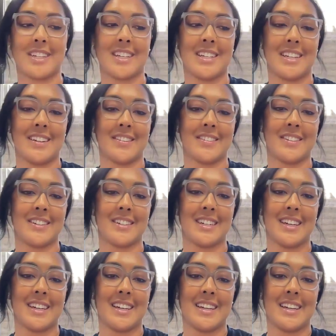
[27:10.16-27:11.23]
Thank you.
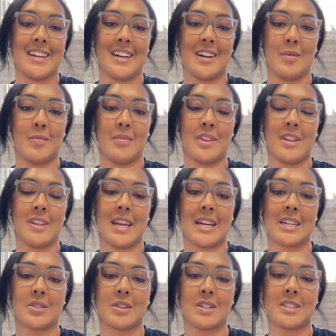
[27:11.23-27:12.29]
Um, the
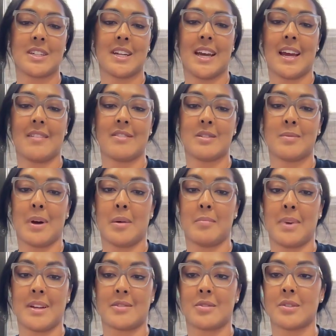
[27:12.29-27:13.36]
next question I have is about
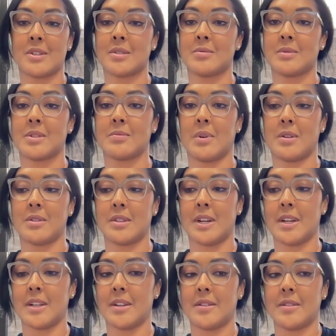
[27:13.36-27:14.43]
mentors, which Walter,
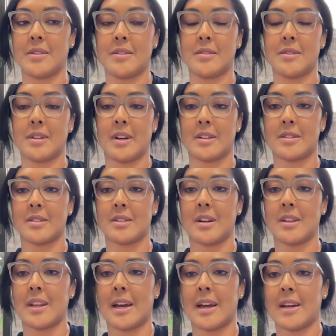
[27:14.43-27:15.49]
I know you touched
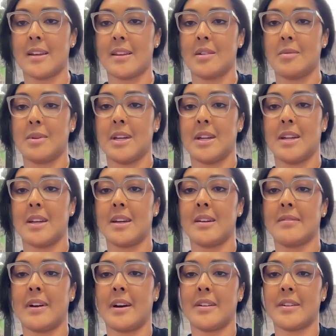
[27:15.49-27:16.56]
on that in the beginning
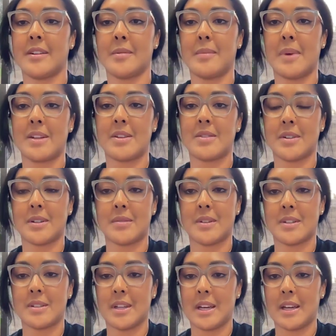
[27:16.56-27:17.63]
of how your mentor
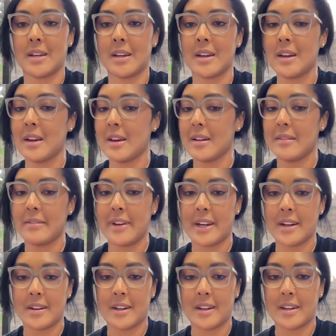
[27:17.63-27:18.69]
was like
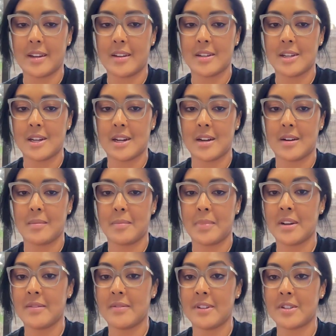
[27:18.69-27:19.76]
very uh,
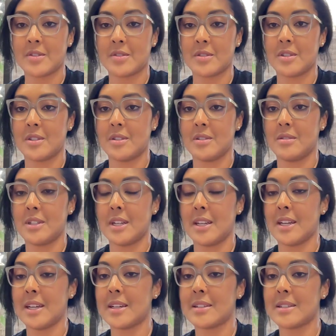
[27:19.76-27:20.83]
beneficial to you
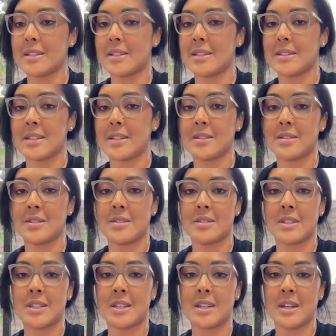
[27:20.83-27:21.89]
getting into this
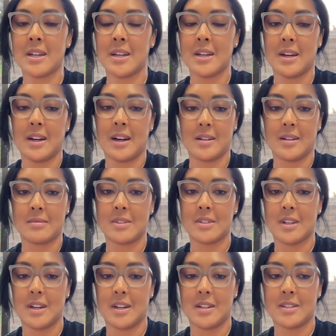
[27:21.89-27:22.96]
industry. Um,
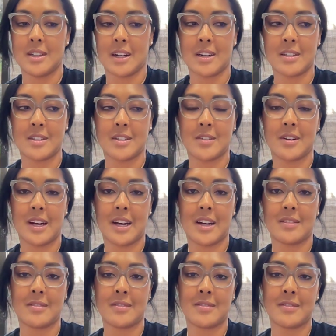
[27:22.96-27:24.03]
Jekka, do you
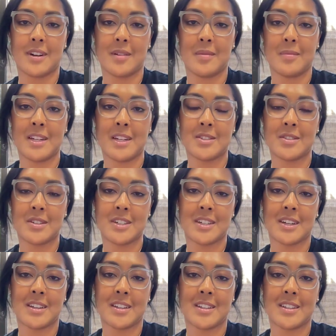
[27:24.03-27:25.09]
have a
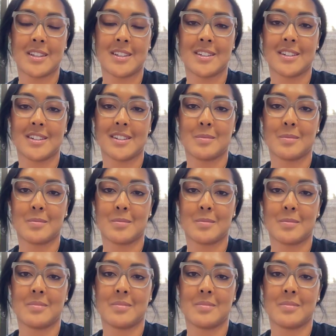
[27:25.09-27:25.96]
mentor other than your